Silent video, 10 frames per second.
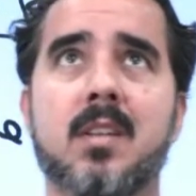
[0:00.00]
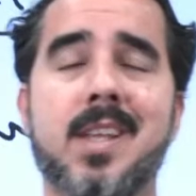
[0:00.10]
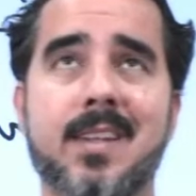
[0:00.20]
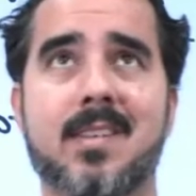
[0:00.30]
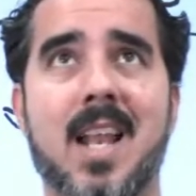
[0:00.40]

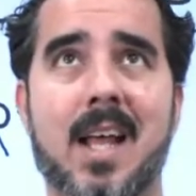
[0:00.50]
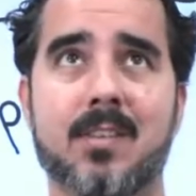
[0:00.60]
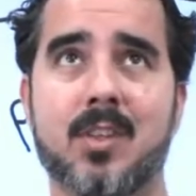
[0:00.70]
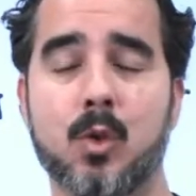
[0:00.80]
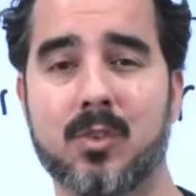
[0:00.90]
this
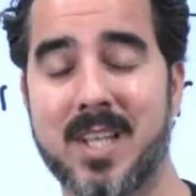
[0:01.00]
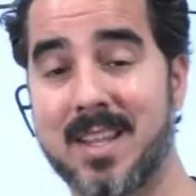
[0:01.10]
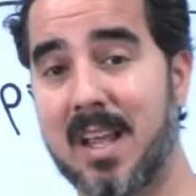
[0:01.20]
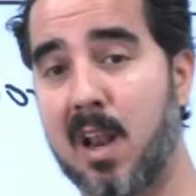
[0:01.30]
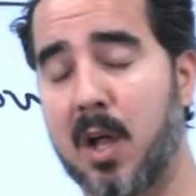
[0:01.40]
last
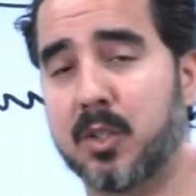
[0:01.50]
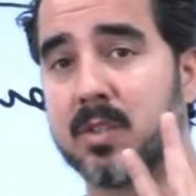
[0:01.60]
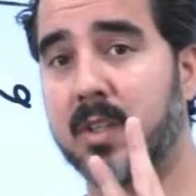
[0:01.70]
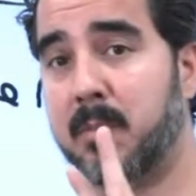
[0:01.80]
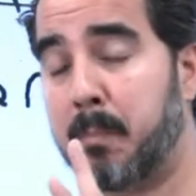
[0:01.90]
Tuesday, they
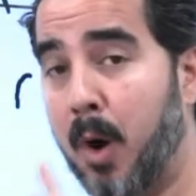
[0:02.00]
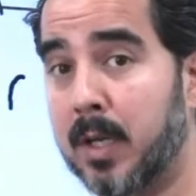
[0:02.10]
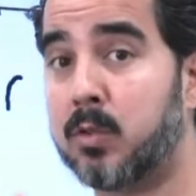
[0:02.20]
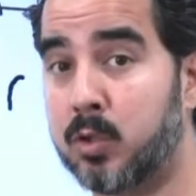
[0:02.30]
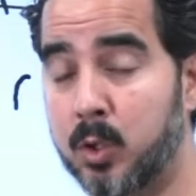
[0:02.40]
launched
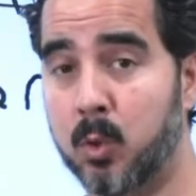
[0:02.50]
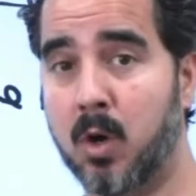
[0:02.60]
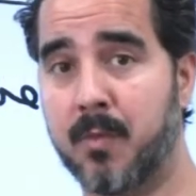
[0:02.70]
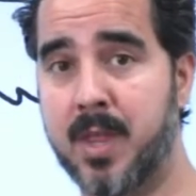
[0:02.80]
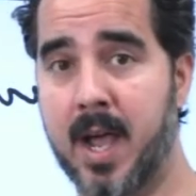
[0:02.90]
part
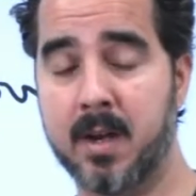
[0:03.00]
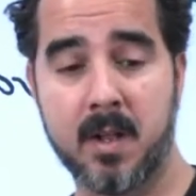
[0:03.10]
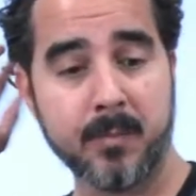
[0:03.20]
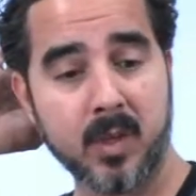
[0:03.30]
2 of that,